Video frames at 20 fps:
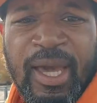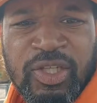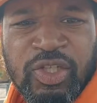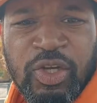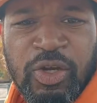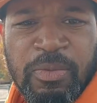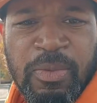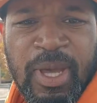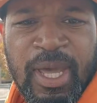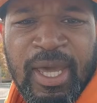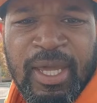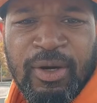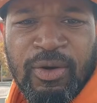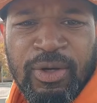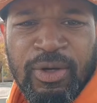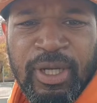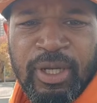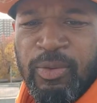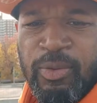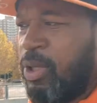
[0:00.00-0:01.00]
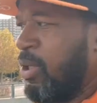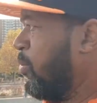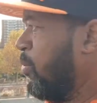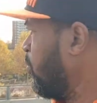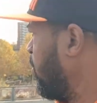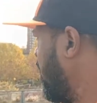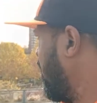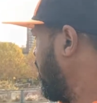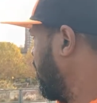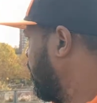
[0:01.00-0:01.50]
turn my head on that one.
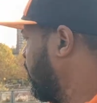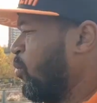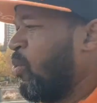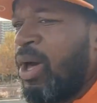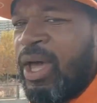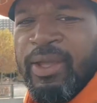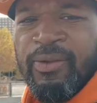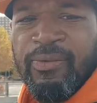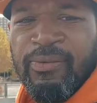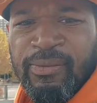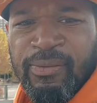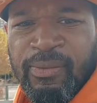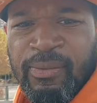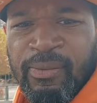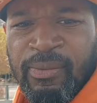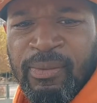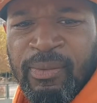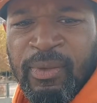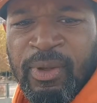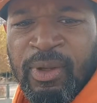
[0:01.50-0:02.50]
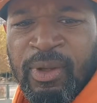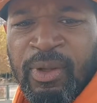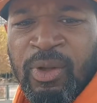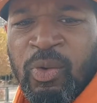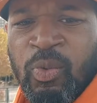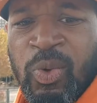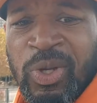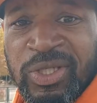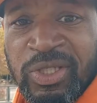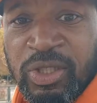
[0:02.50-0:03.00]
What?
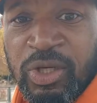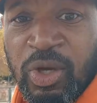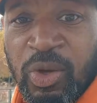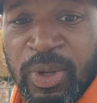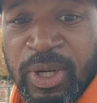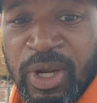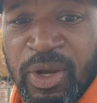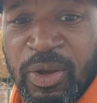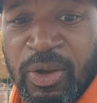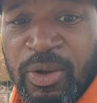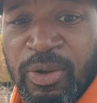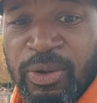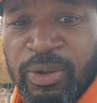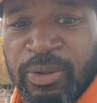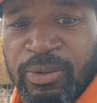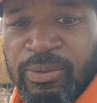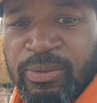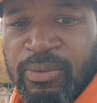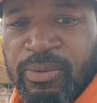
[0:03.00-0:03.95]
What's going on?